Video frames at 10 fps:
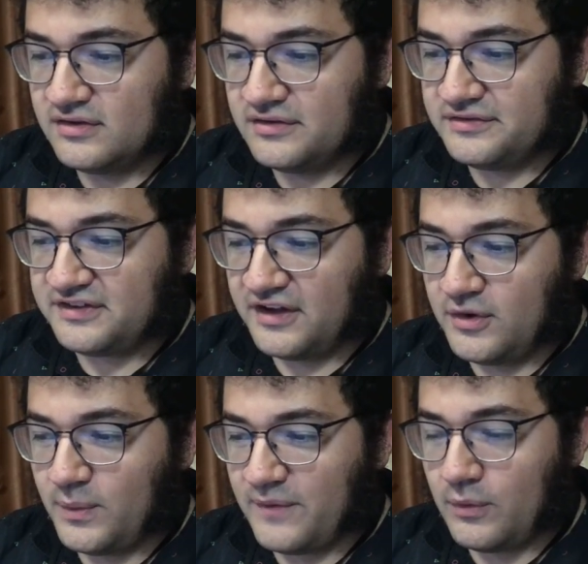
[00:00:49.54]

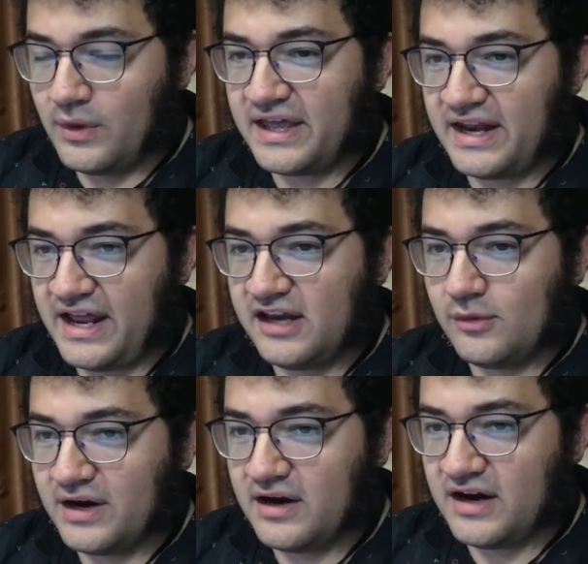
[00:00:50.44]
So if we want to get
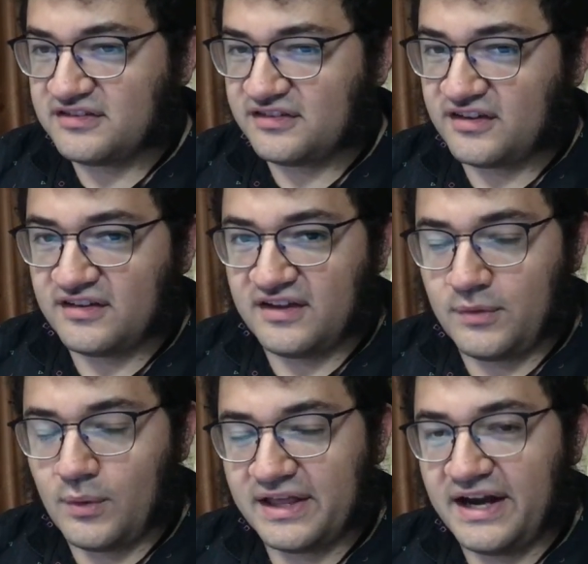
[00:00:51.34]
anywhere, in
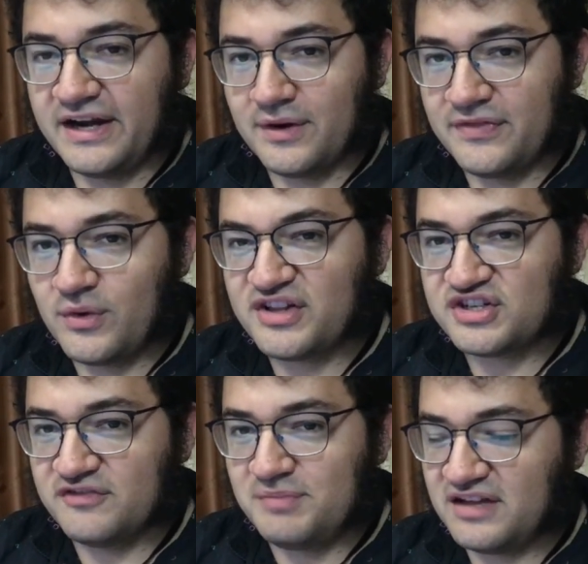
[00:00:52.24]
the
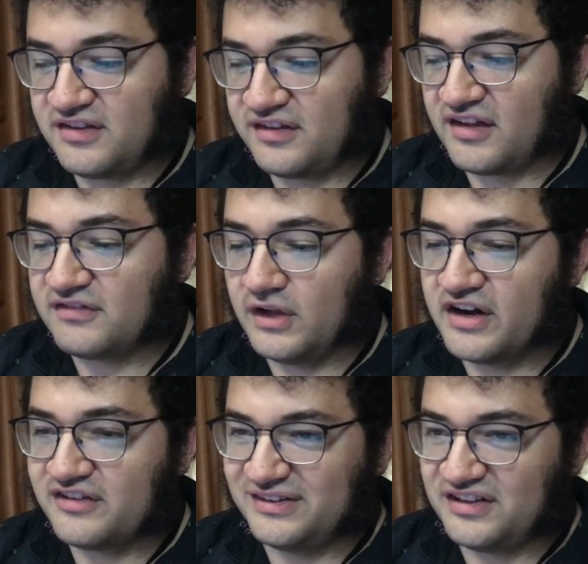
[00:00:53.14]
question of being a successful
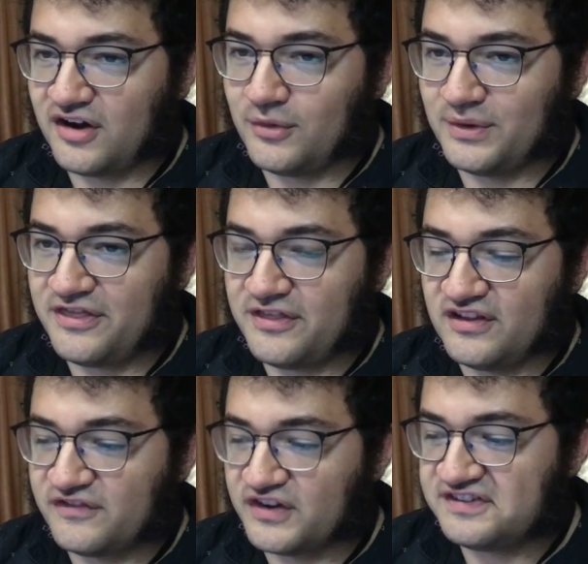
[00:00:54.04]
artist, we have to start with
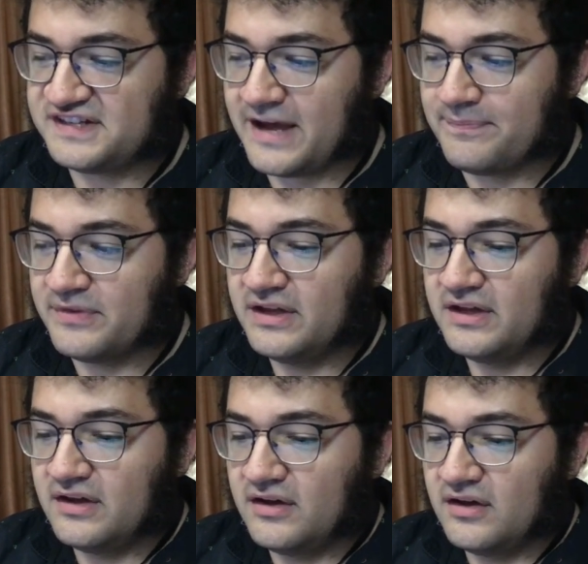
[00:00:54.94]
this first step.
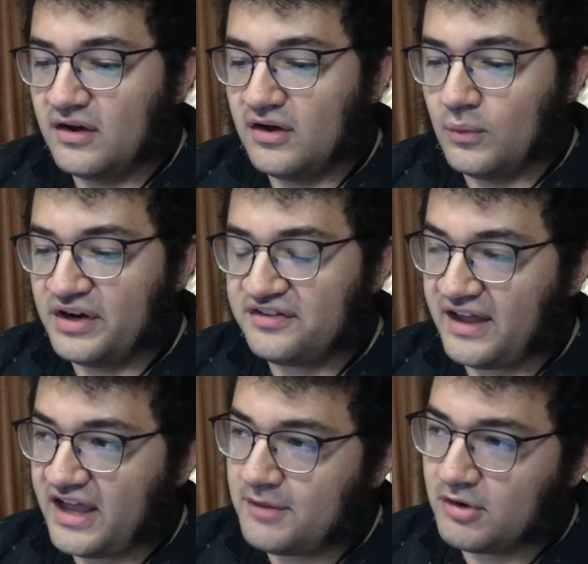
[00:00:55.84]
What is the
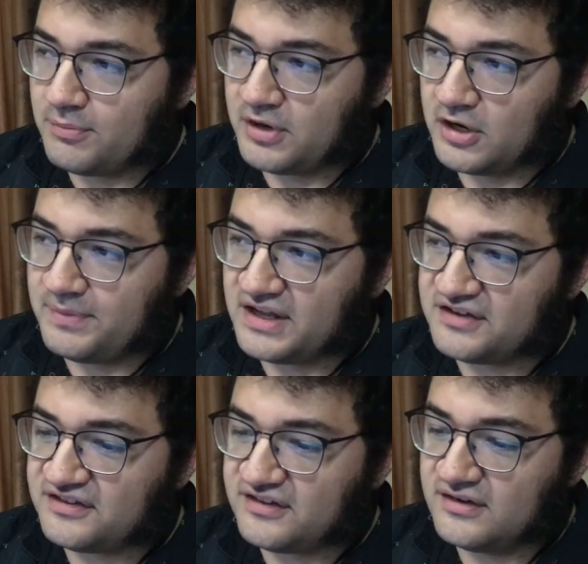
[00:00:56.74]
aim or
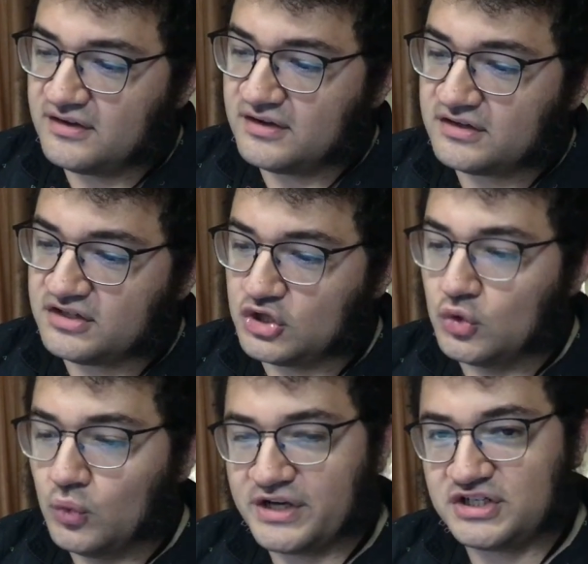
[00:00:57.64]
purpose you
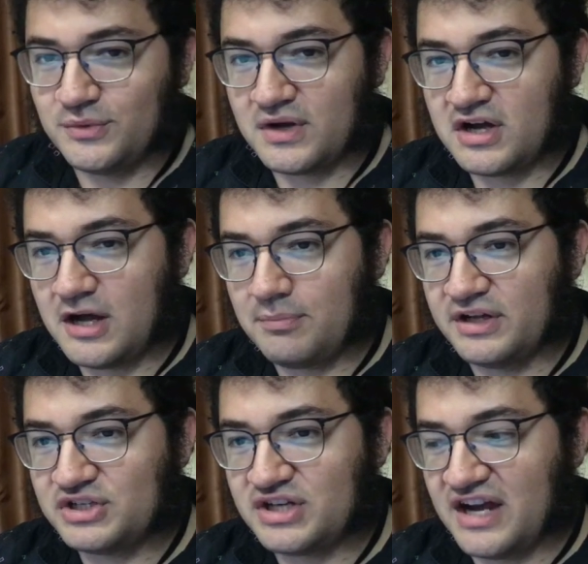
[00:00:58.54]
wish to
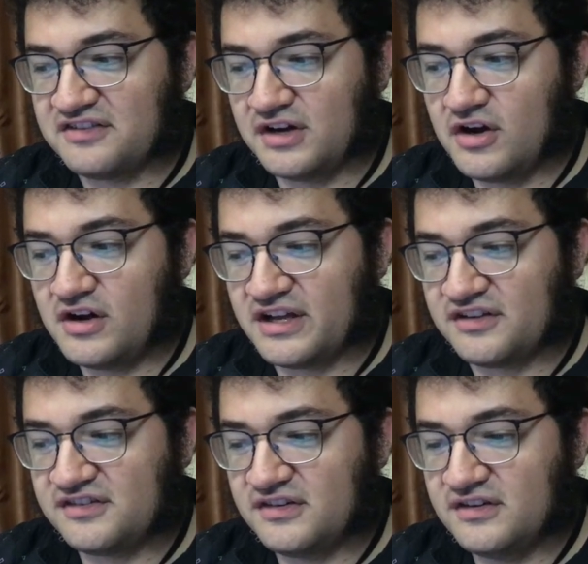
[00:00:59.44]
accomplish as an artist?